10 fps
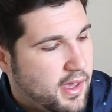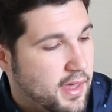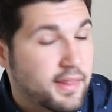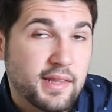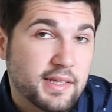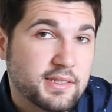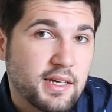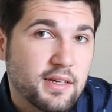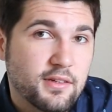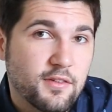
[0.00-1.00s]
And then that's
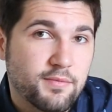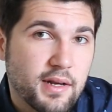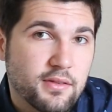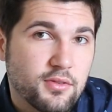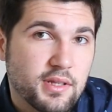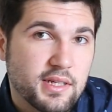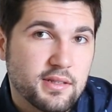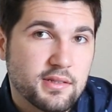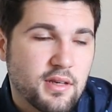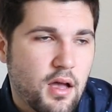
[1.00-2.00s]
it, you've made it to the end of
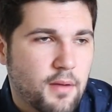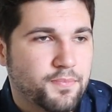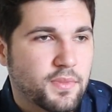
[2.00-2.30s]
the song.